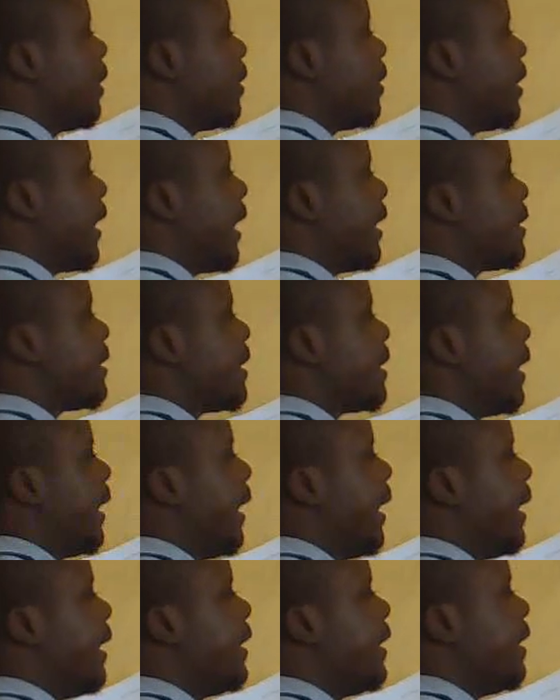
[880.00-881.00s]
that A
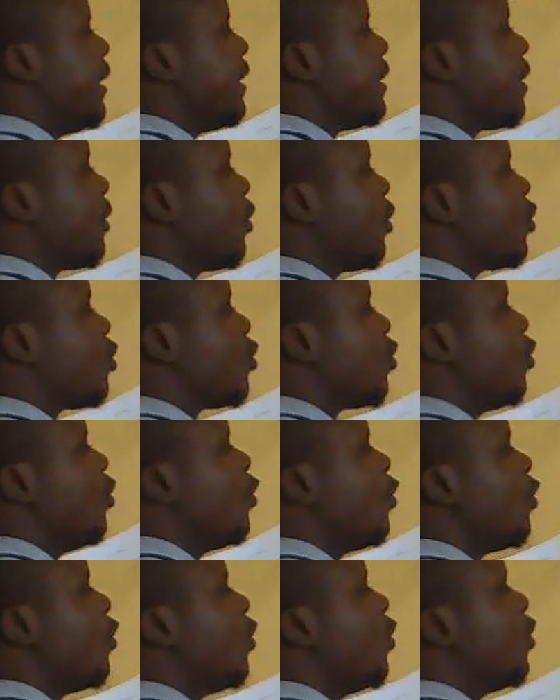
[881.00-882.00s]
is equal to
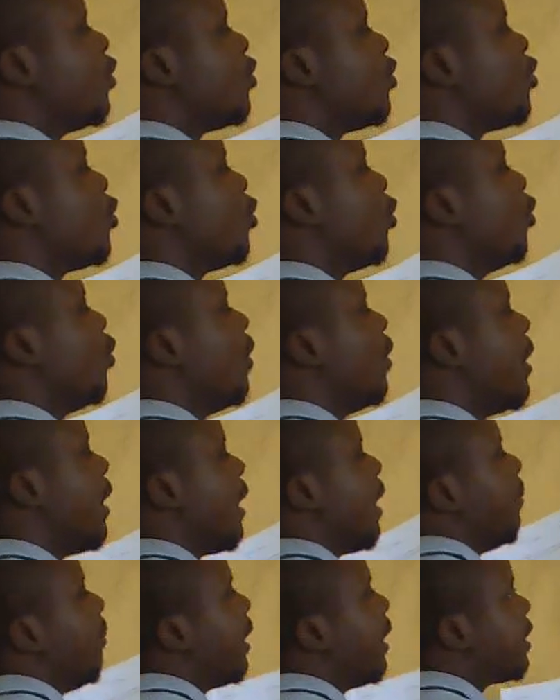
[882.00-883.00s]
2.
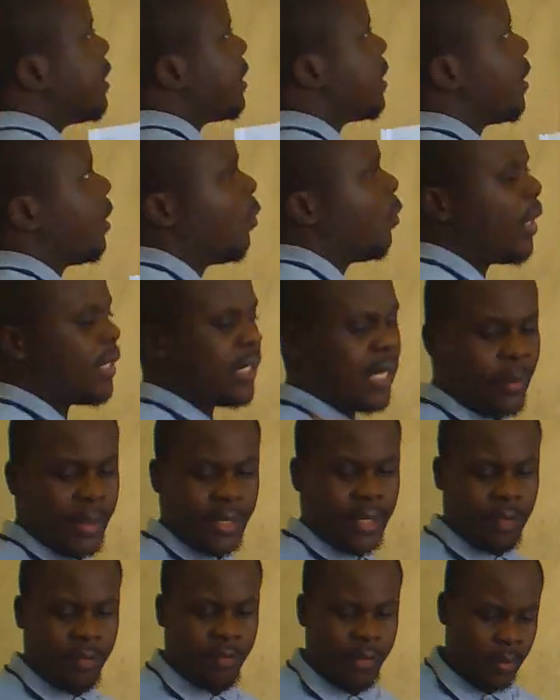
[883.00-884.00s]
But what are we
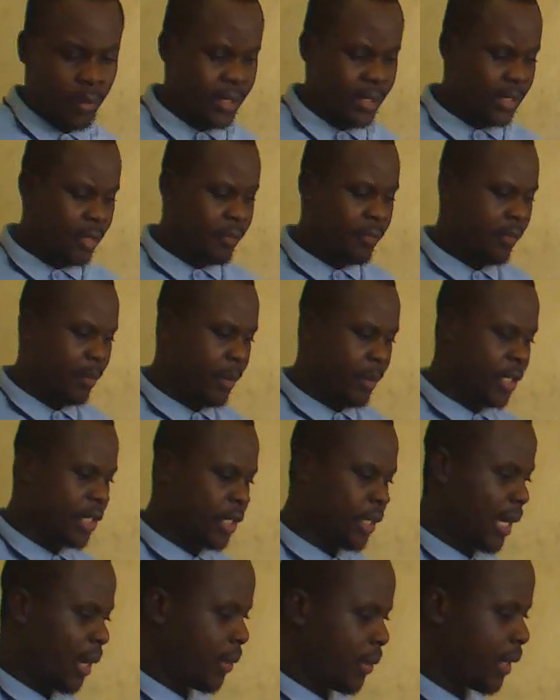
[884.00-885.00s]
given? What
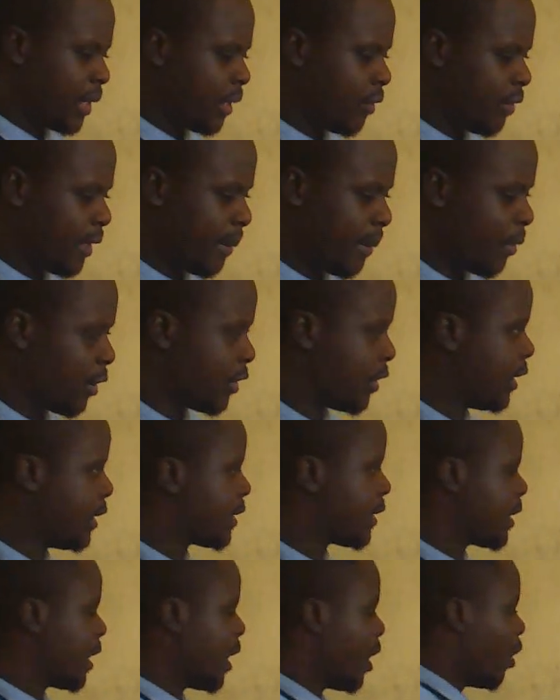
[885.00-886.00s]
information are we given about
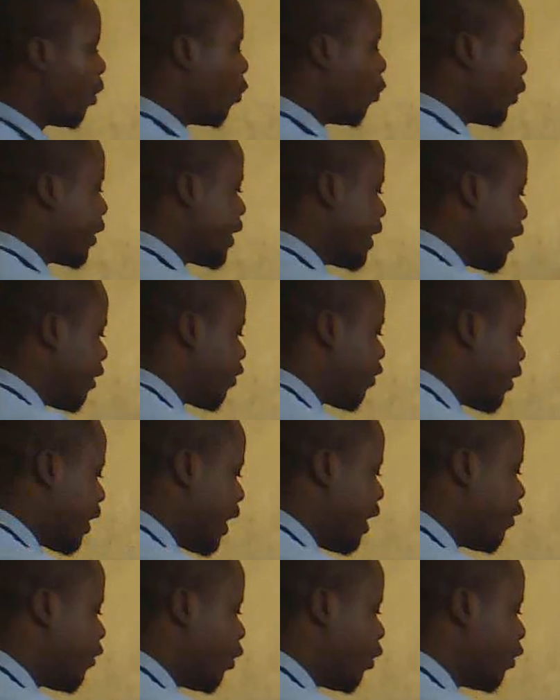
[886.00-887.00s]
this? We have
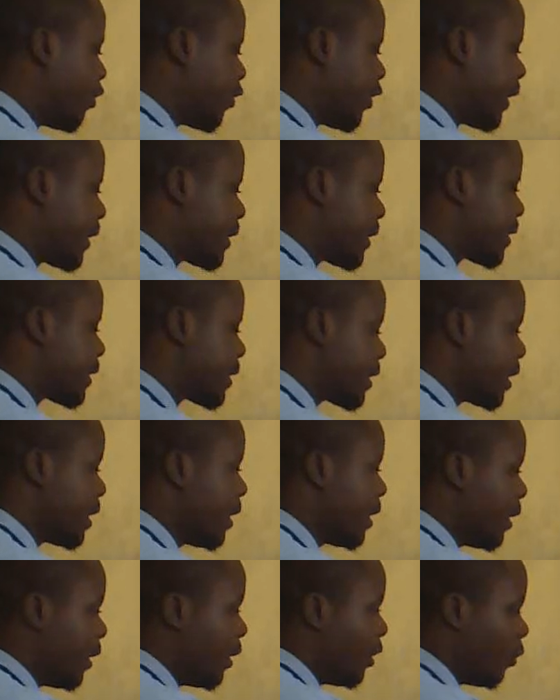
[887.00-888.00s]
f of x,
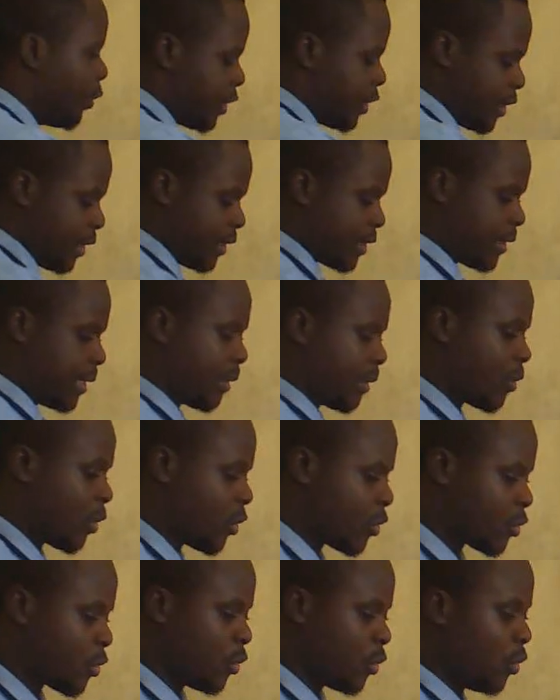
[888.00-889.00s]
which is equal
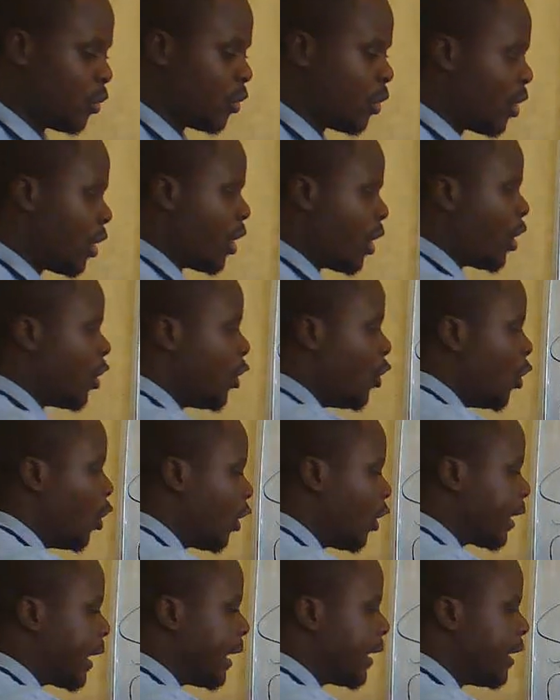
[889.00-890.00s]
to
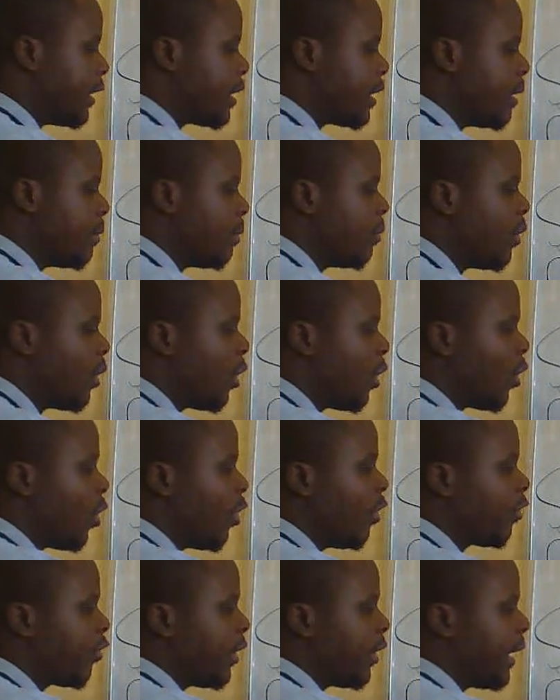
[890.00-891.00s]
logarithm
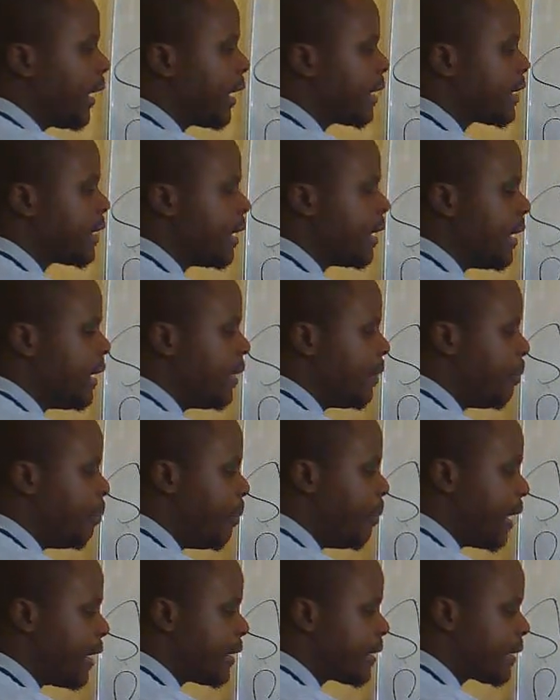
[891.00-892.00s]
of x in
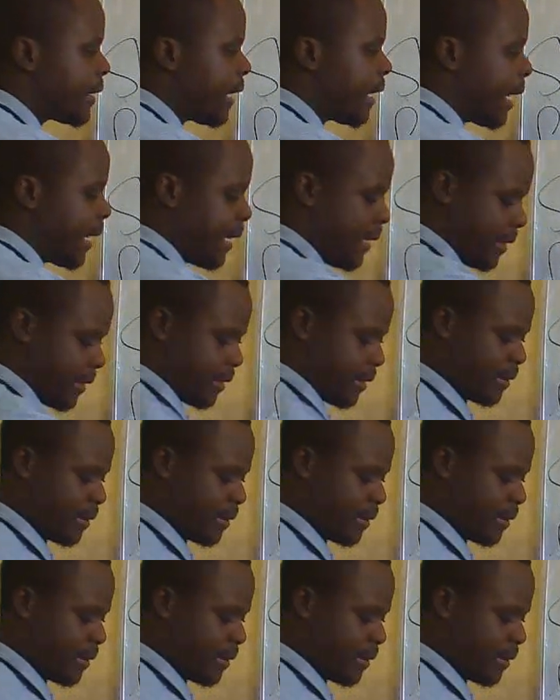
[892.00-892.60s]
base A.